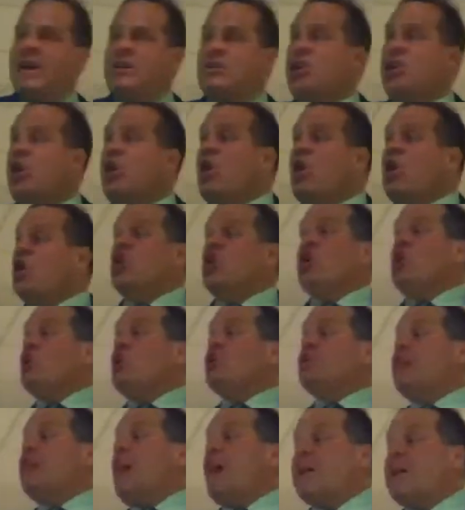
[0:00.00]
And so you
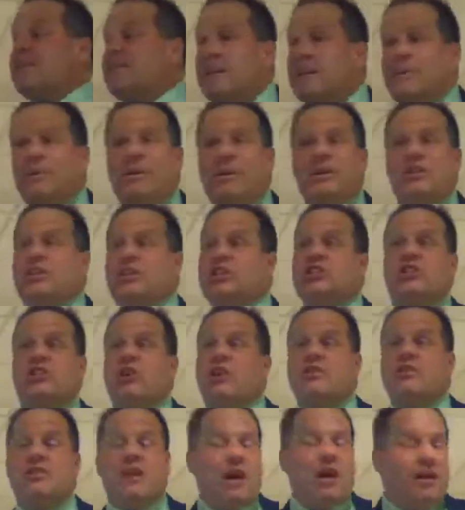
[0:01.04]
just got to simply just
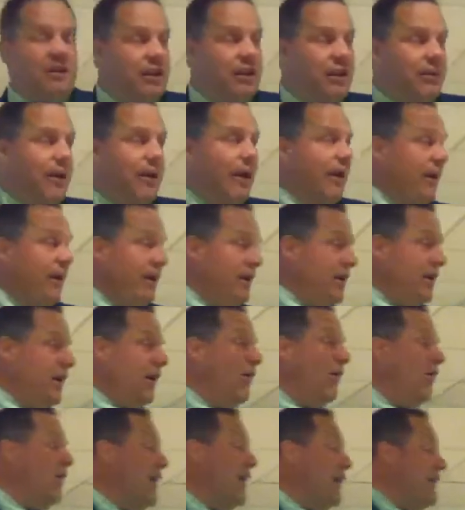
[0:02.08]
start talking about it. You
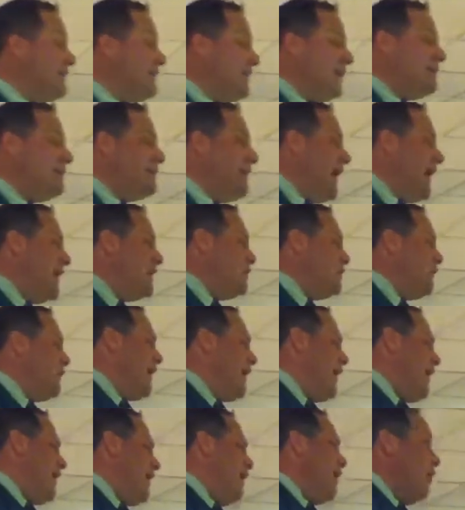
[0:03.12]
know, sometimes
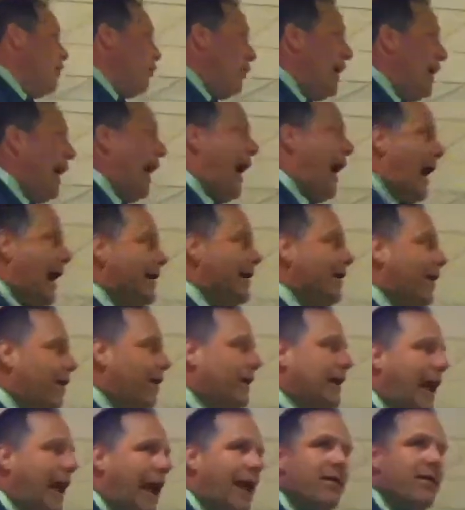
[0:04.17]
we hide our
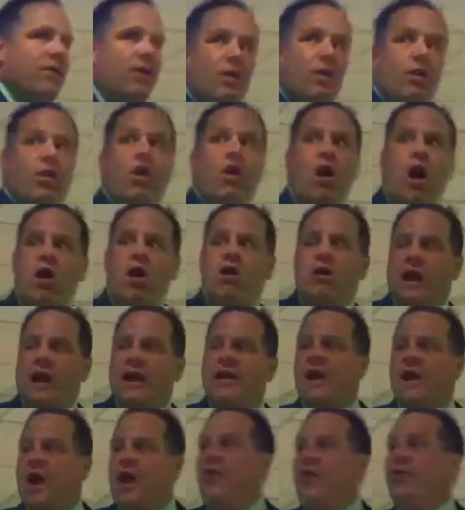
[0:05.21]
candle or our
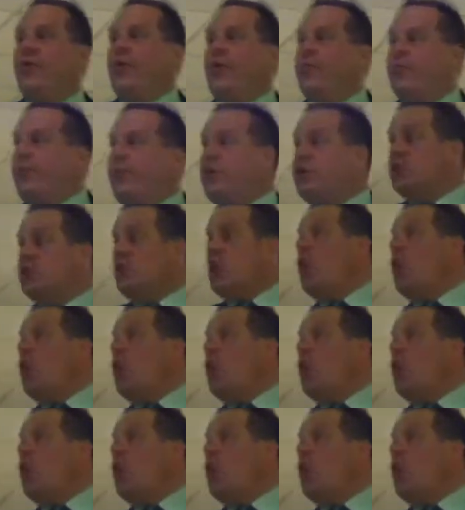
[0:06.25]
light under a bush.